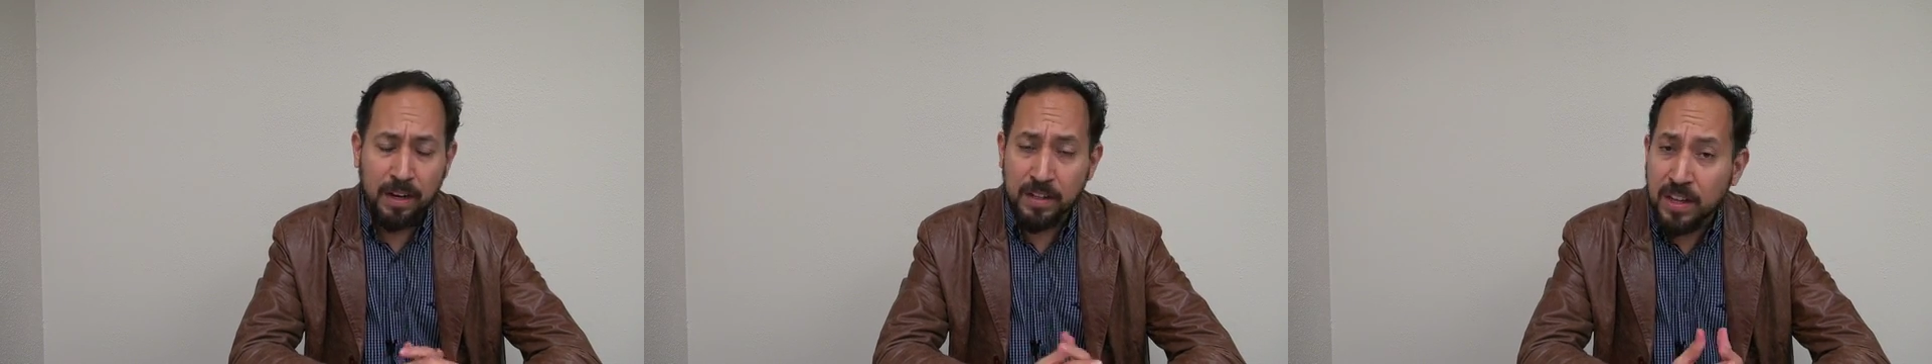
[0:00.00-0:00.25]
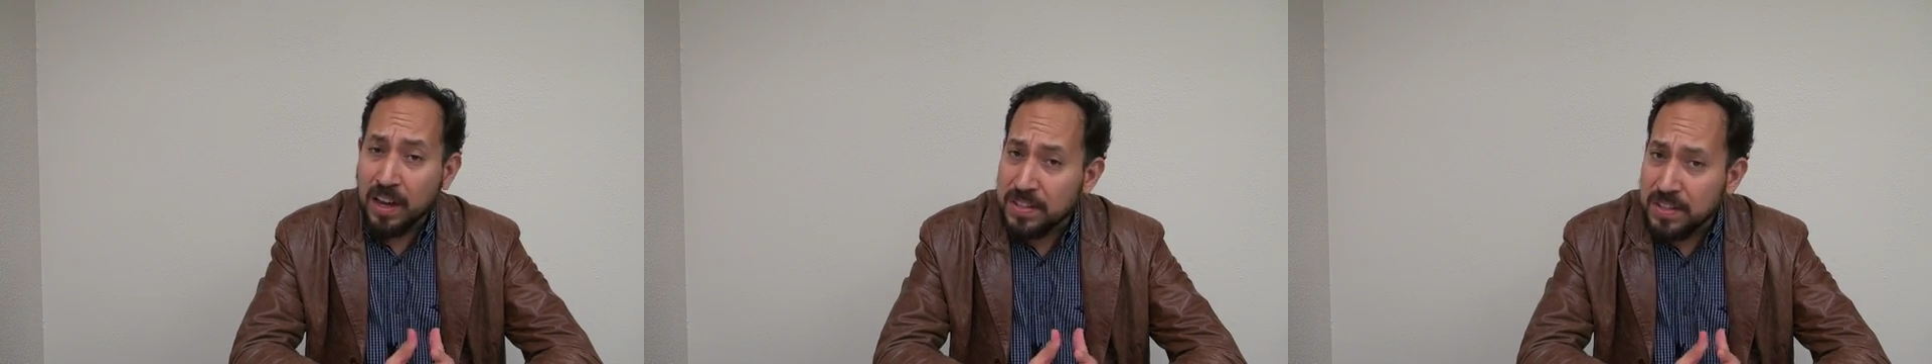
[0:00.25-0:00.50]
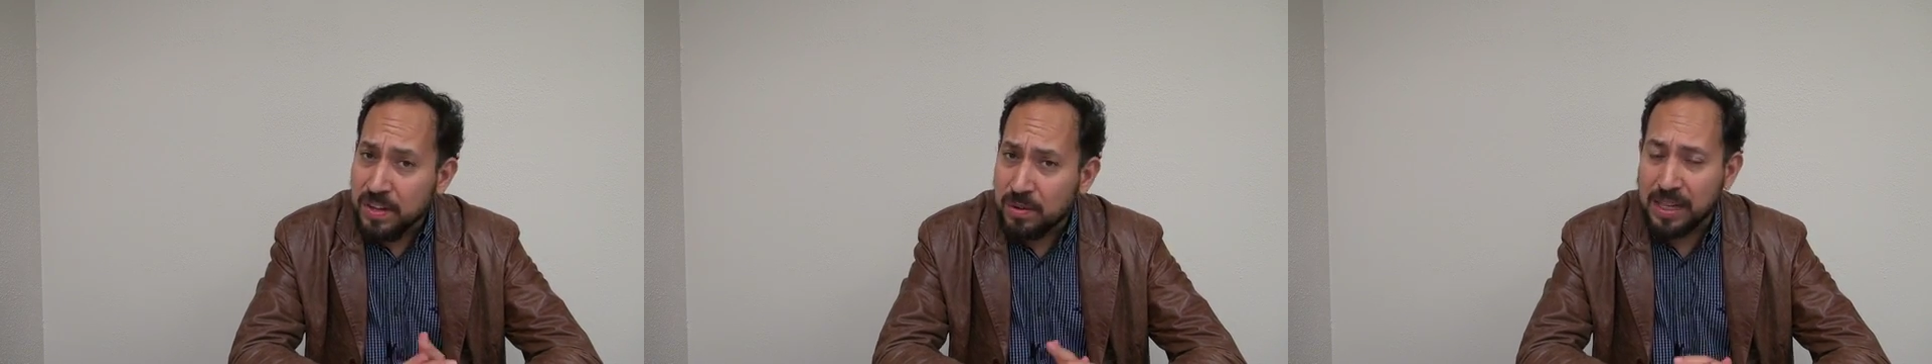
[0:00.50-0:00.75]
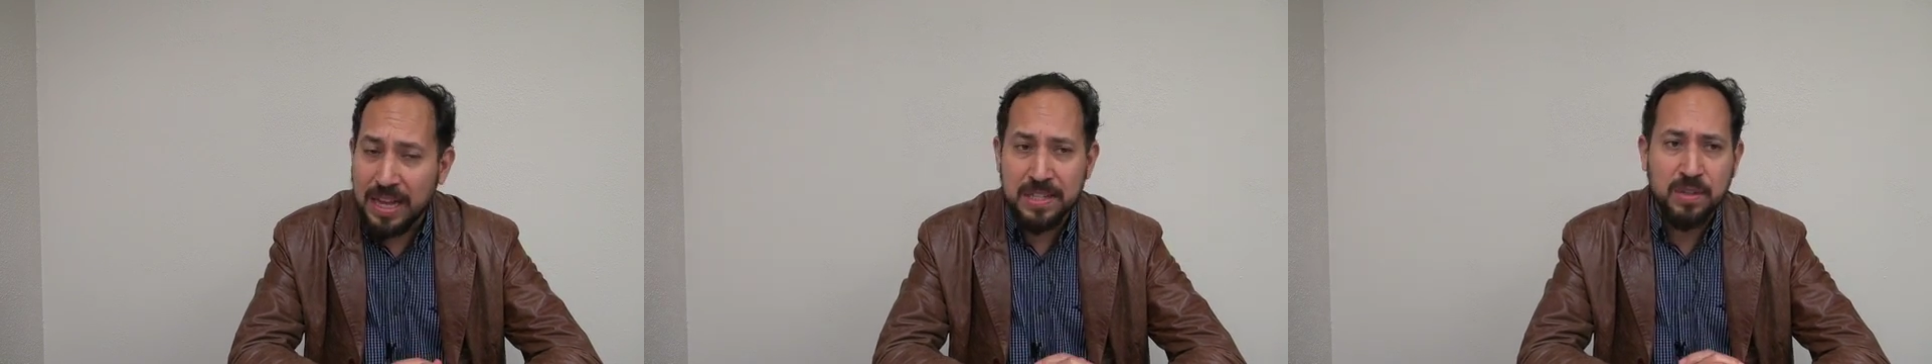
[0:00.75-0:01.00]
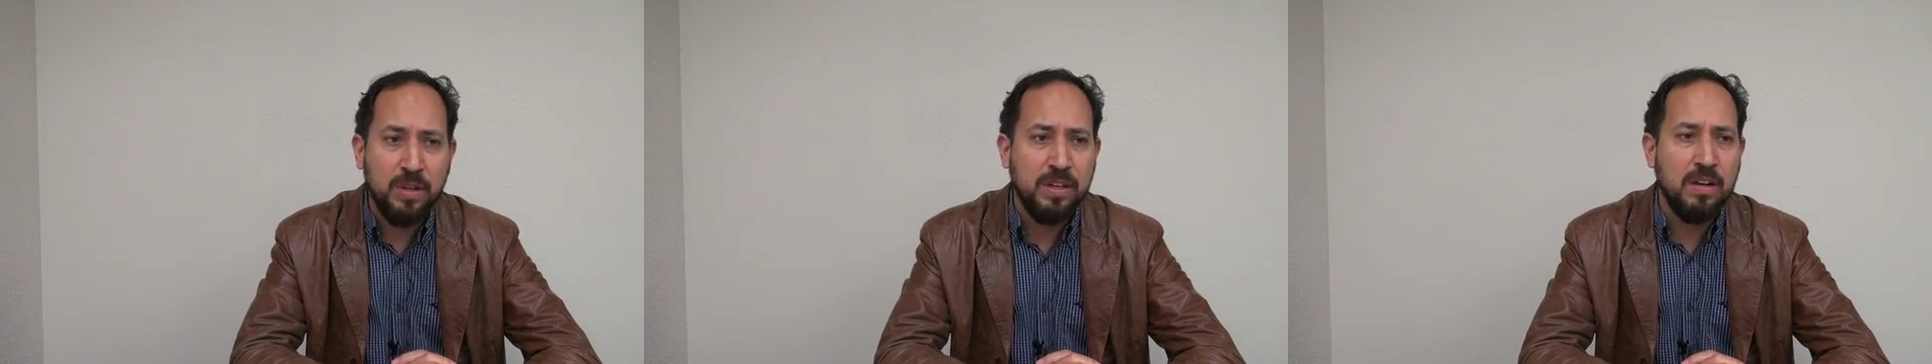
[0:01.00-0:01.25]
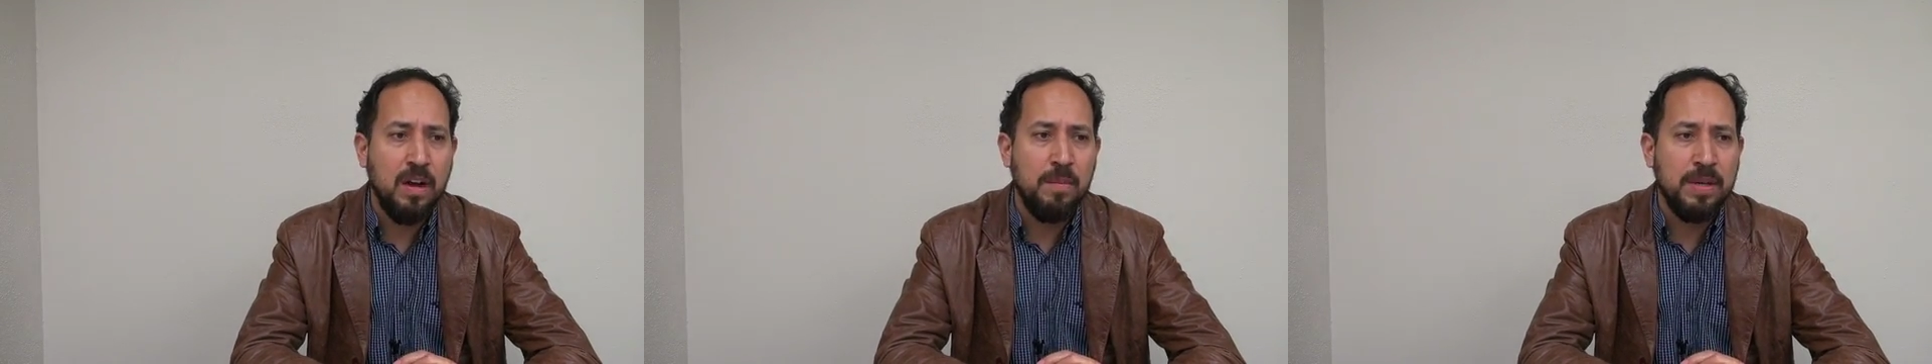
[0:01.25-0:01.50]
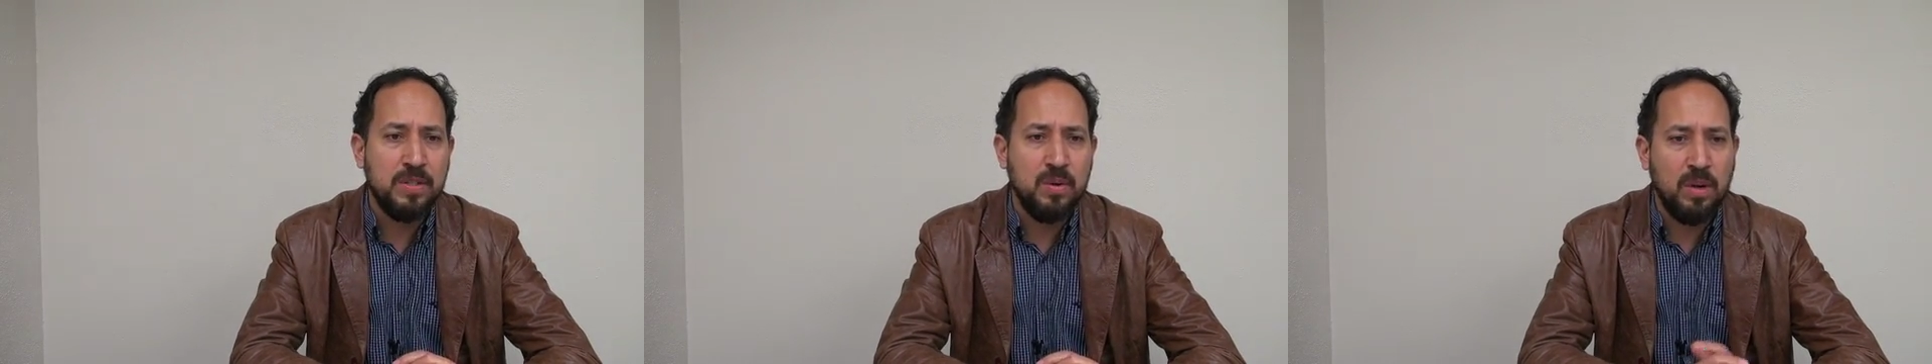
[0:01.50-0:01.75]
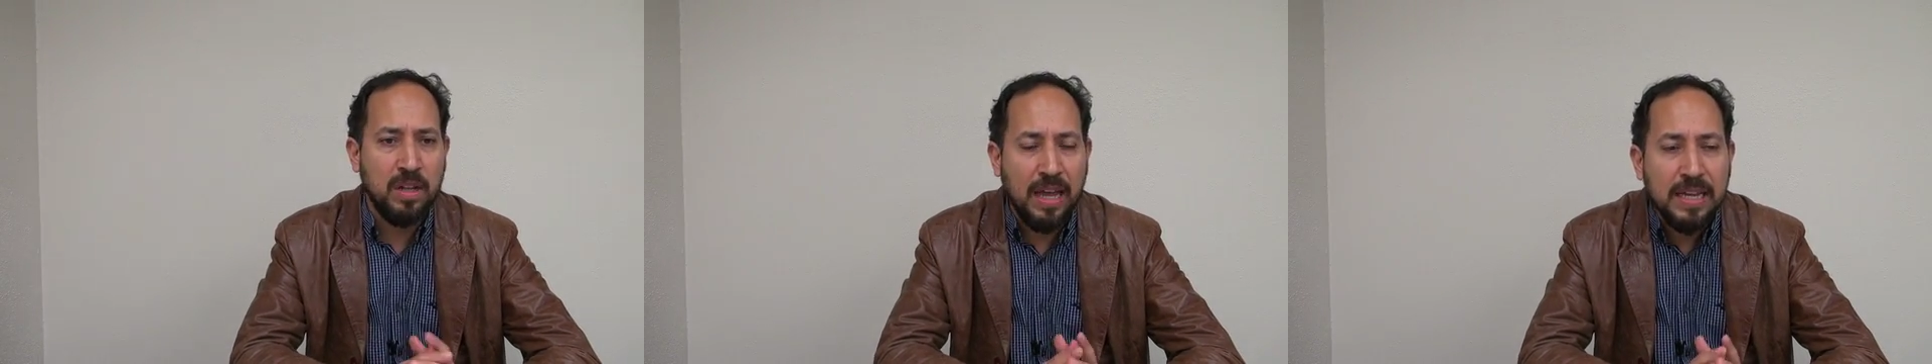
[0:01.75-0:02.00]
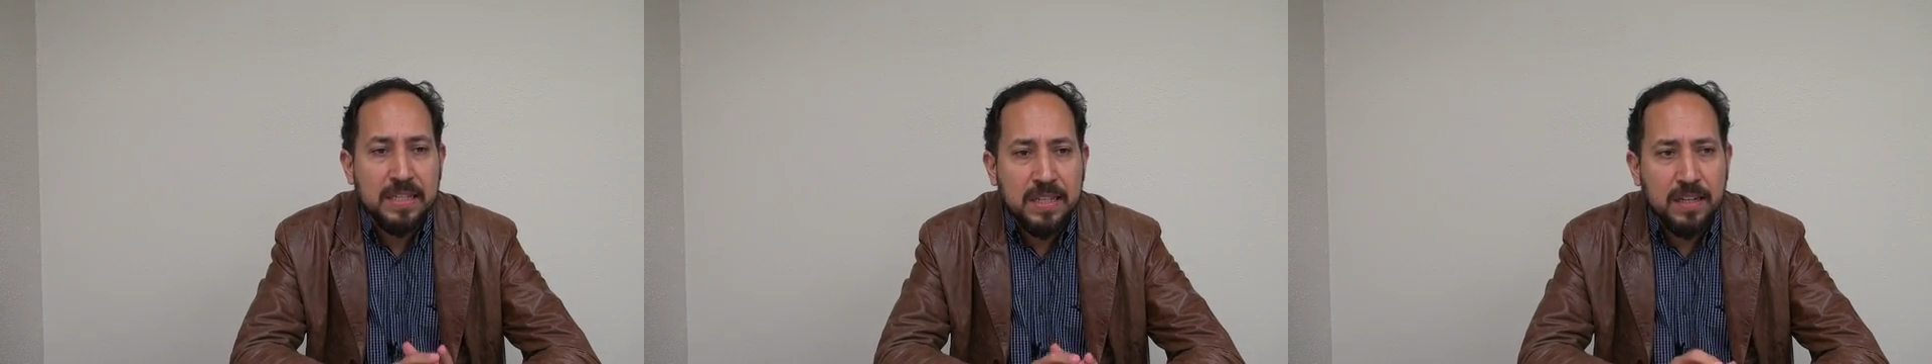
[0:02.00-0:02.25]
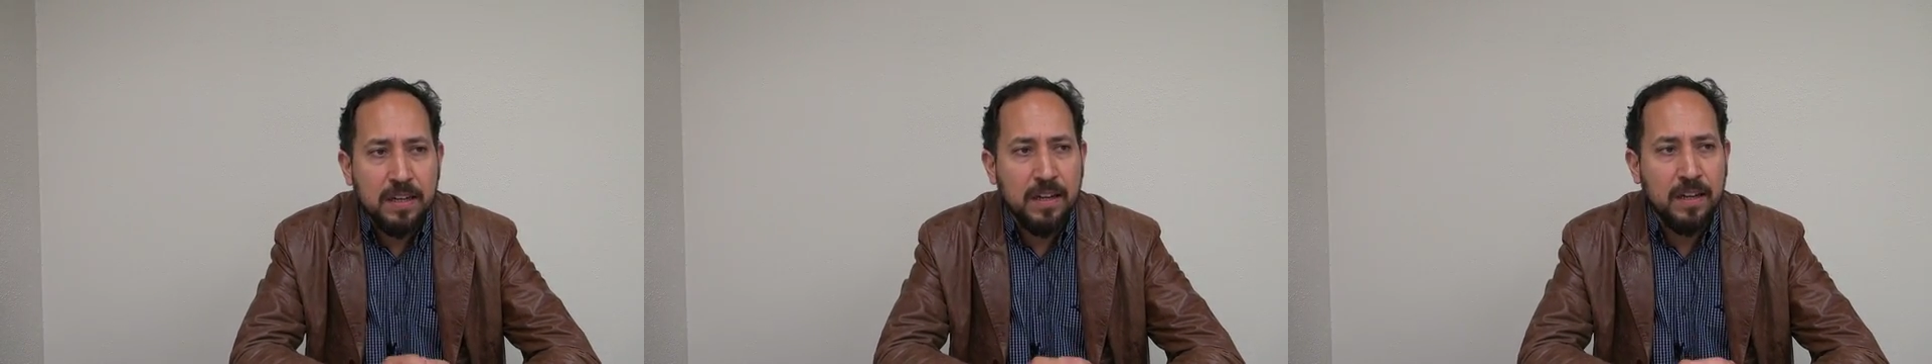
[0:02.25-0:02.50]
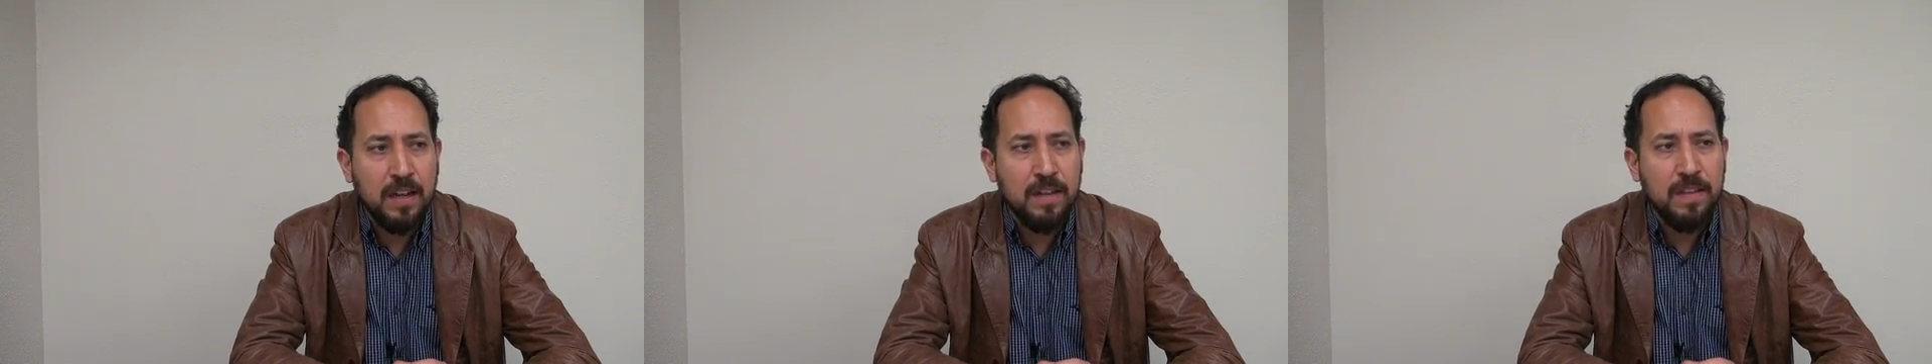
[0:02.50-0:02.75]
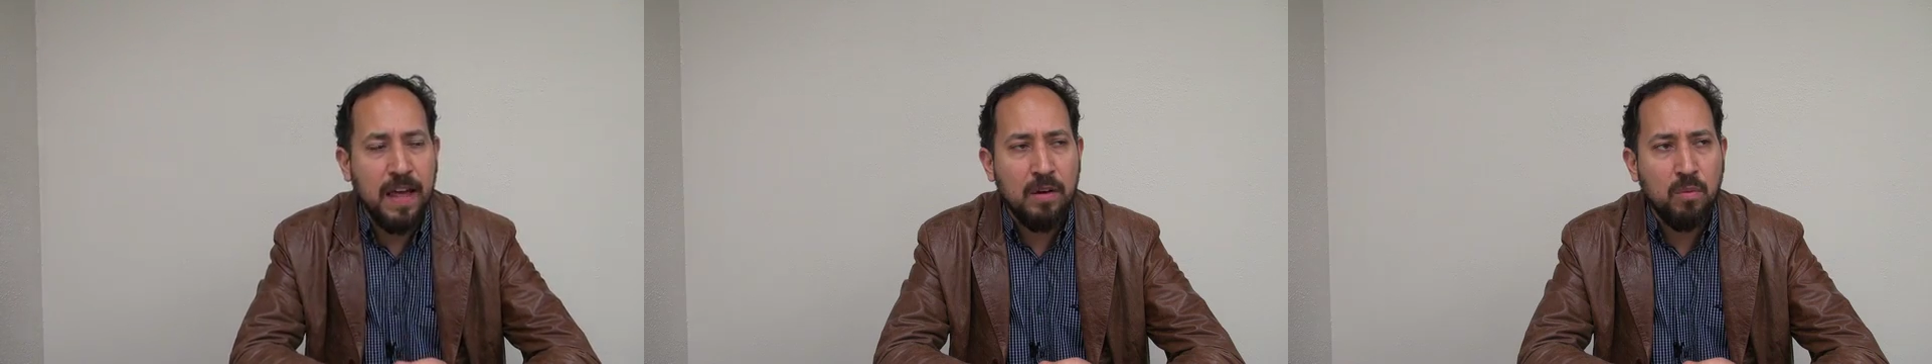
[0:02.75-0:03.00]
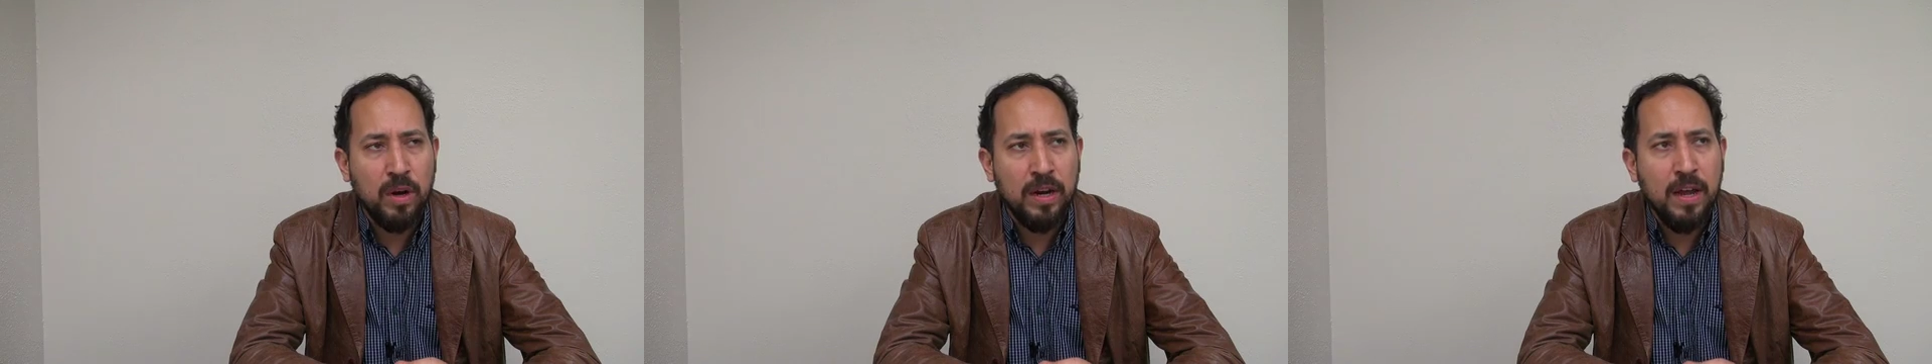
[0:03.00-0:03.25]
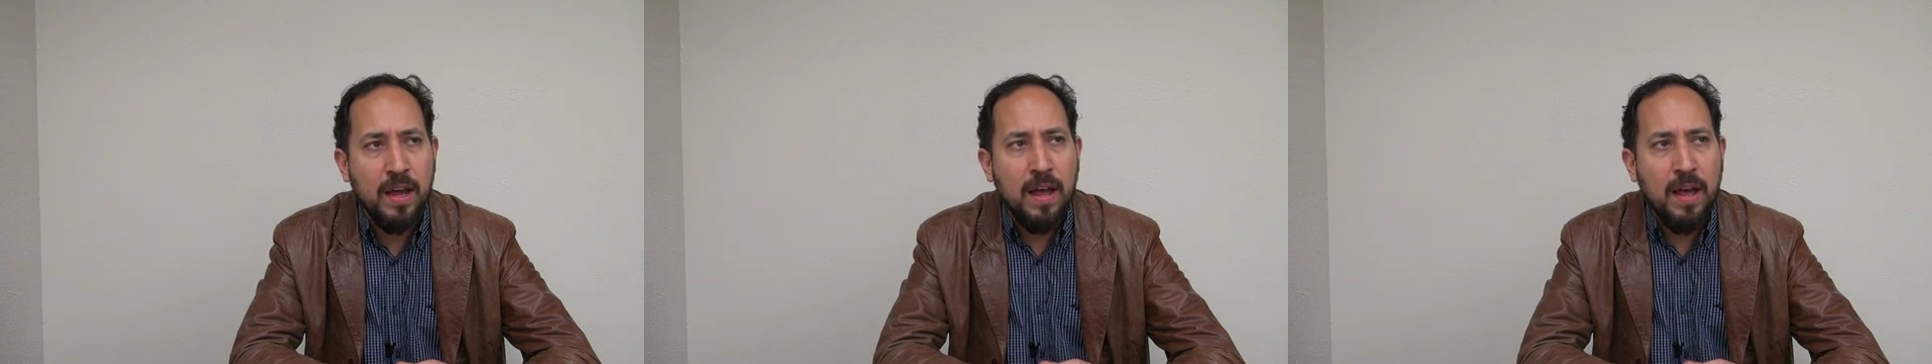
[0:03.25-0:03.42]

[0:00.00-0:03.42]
does neoclassical economics or likes it in that way.